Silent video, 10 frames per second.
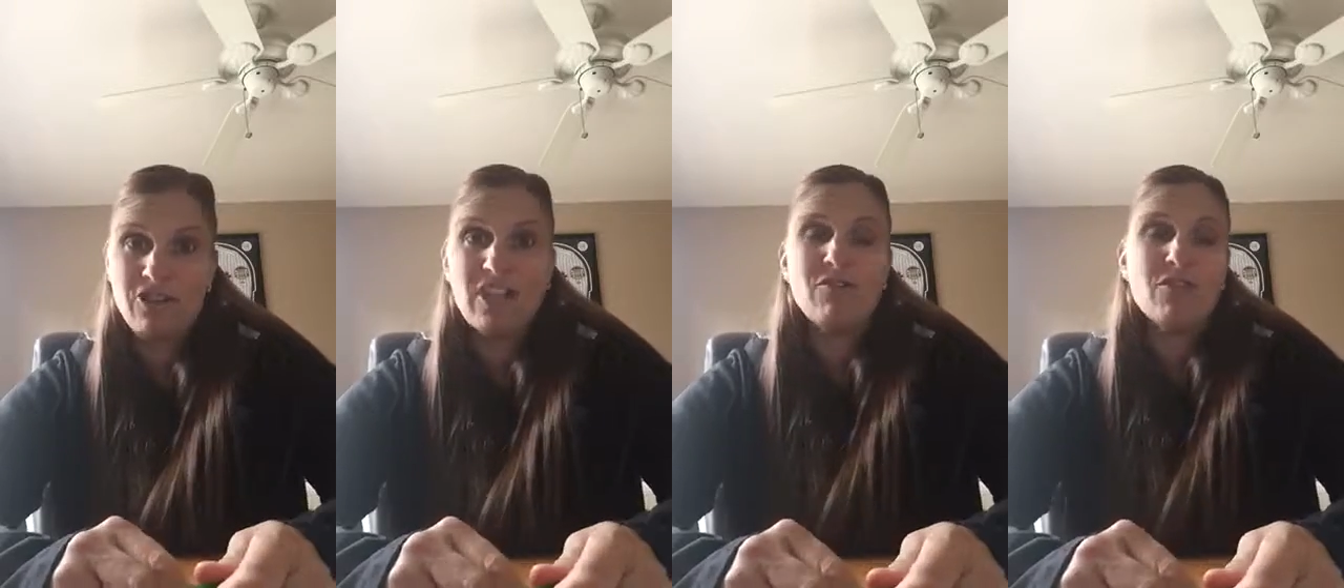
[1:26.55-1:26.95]

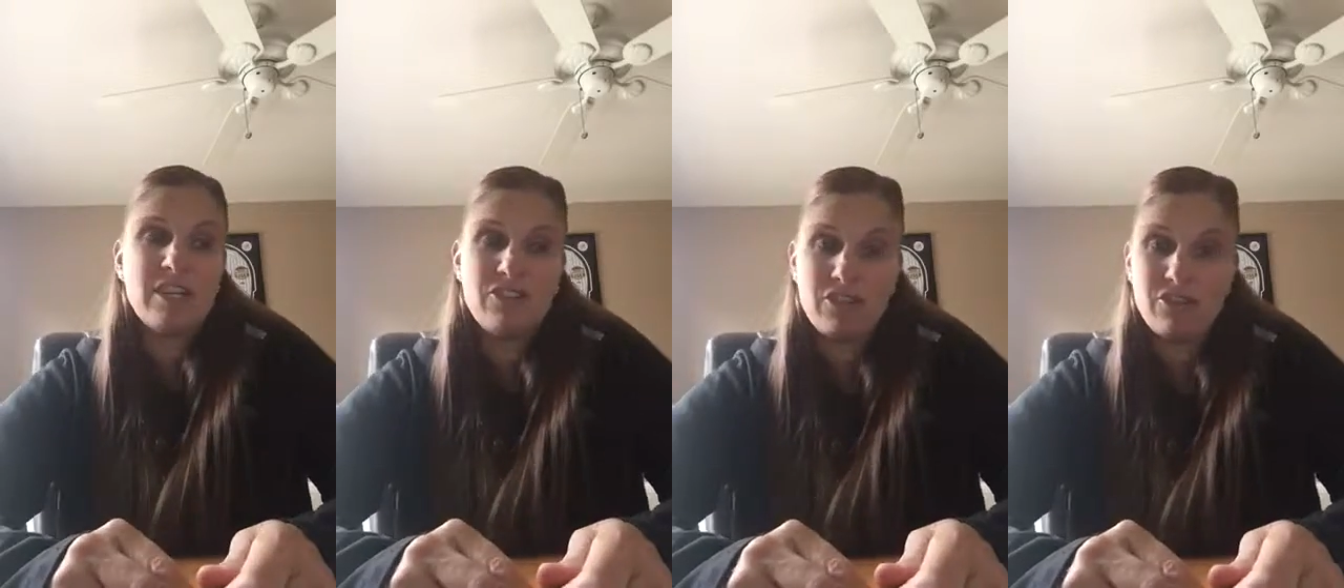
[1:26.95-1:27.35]
and
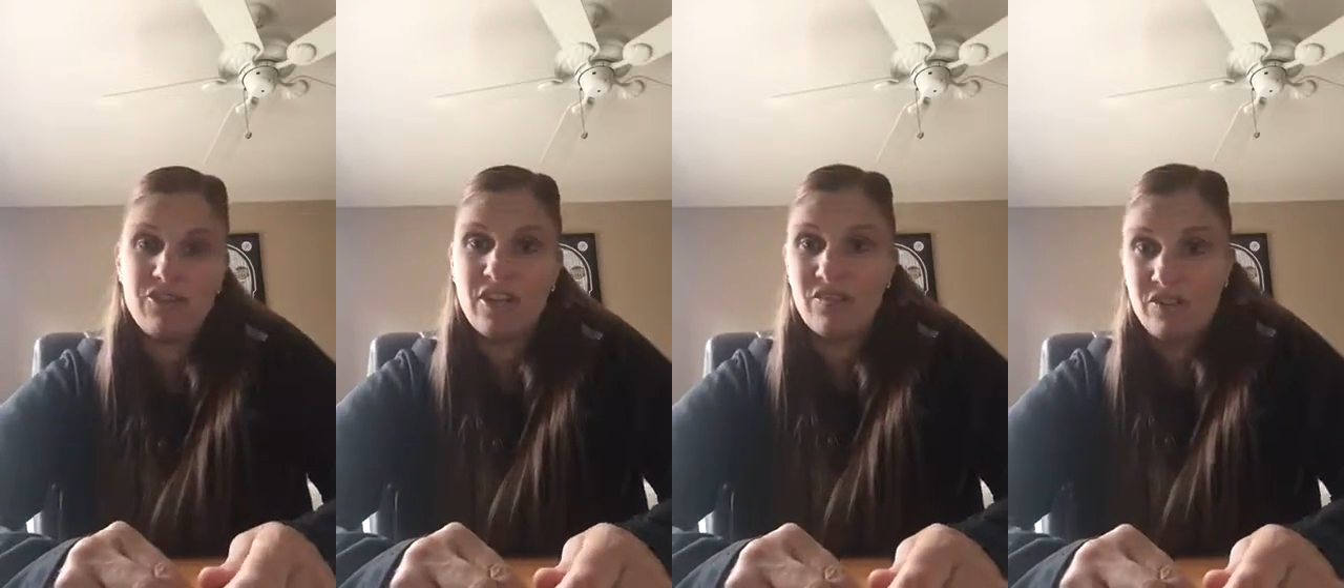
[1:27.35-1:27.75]

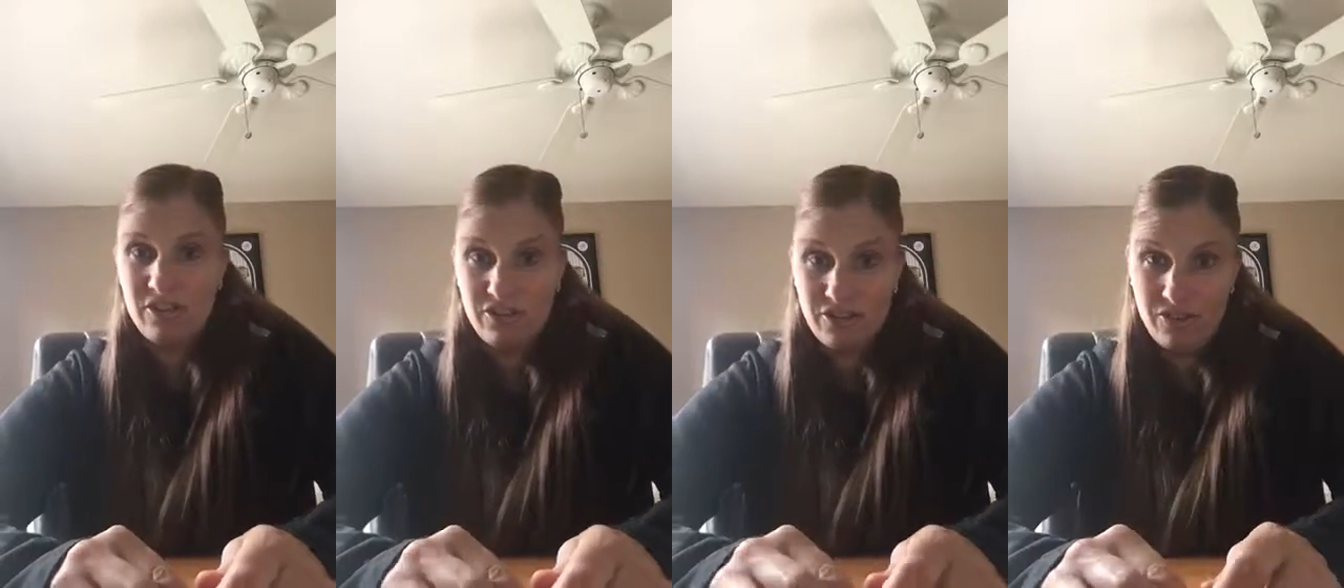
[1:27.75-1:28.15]
researched and
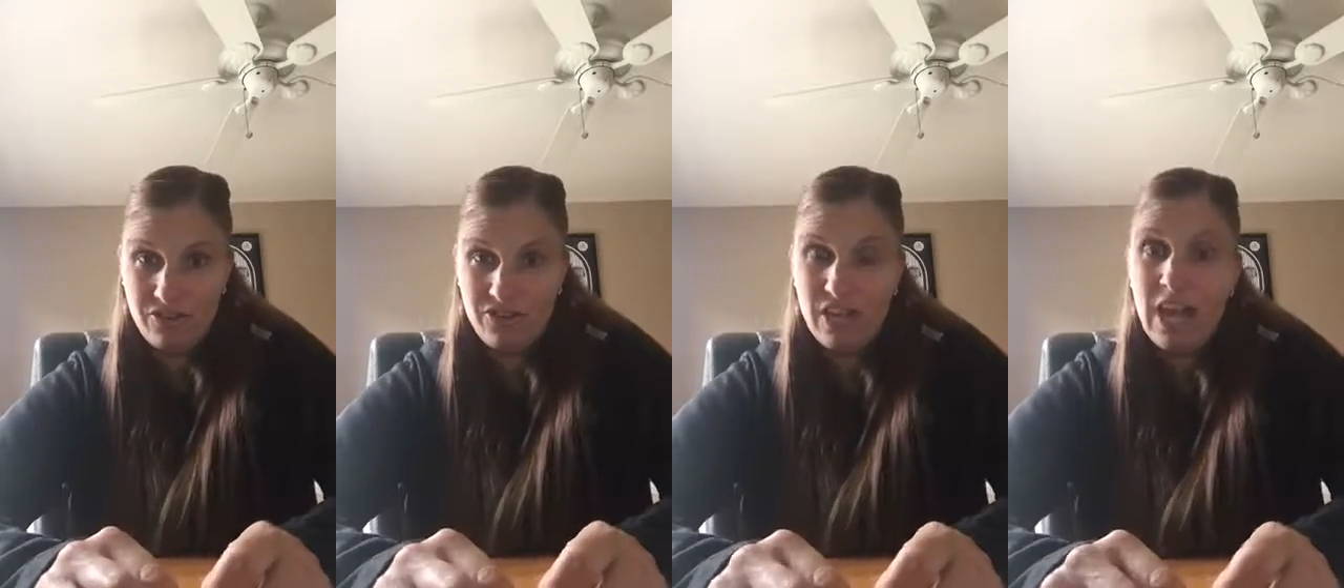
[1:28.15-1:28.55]

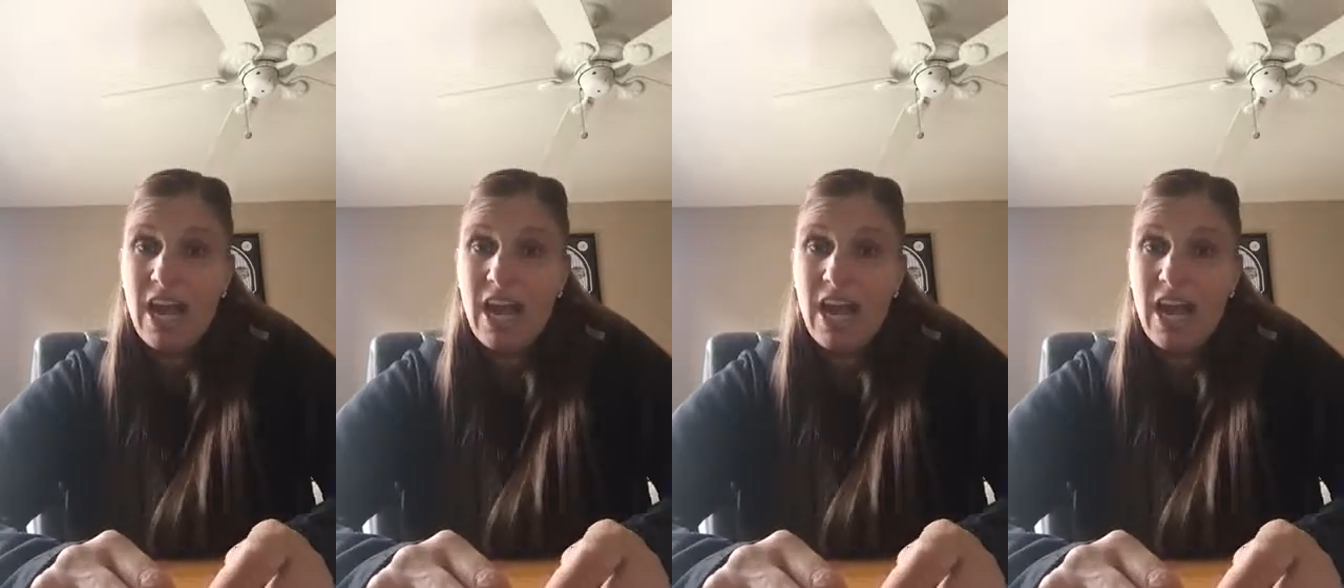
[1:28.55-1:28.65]
researched.